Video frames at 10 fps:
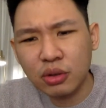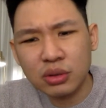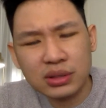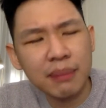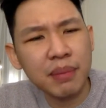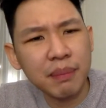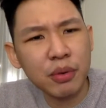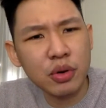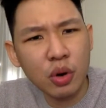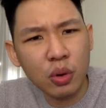some
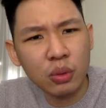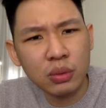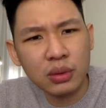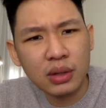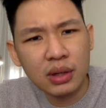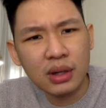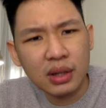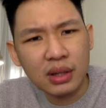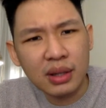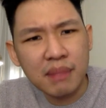people know.
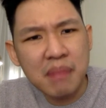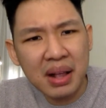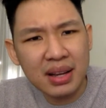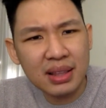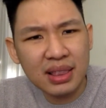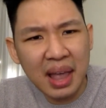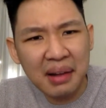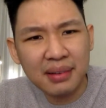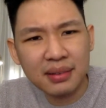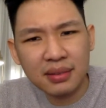Then
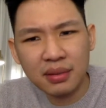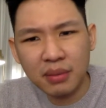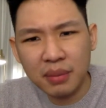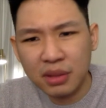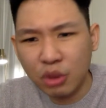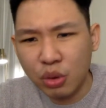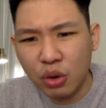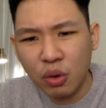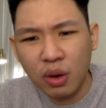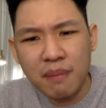Magnitech, maybe
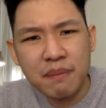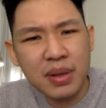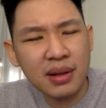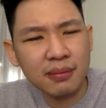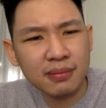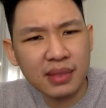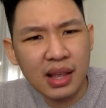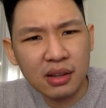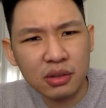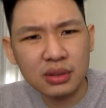Tokyo Olympic.
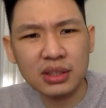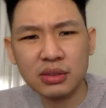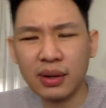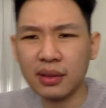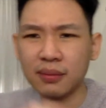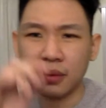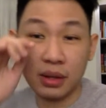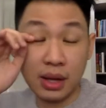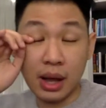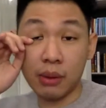This one,
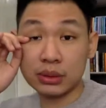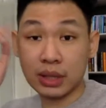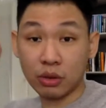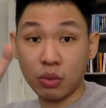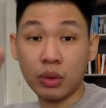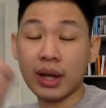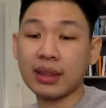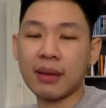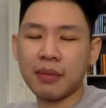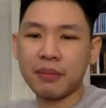I will start to look at
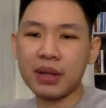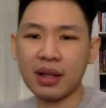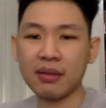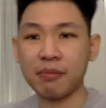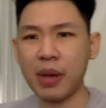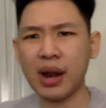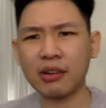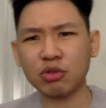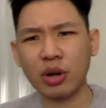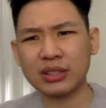them a bit and pair
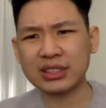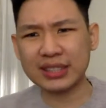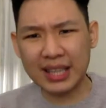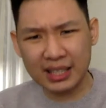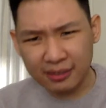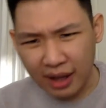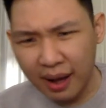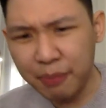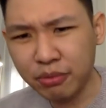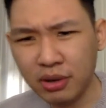up
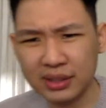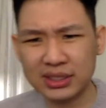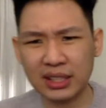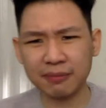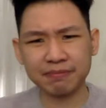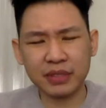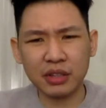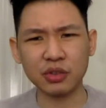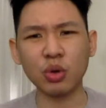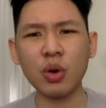Transit.
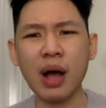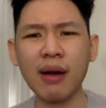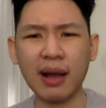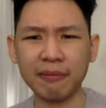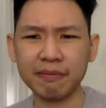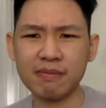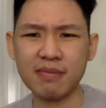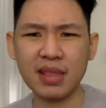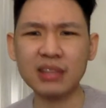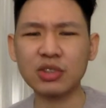Don't know how lah.
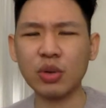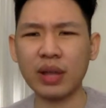Let's look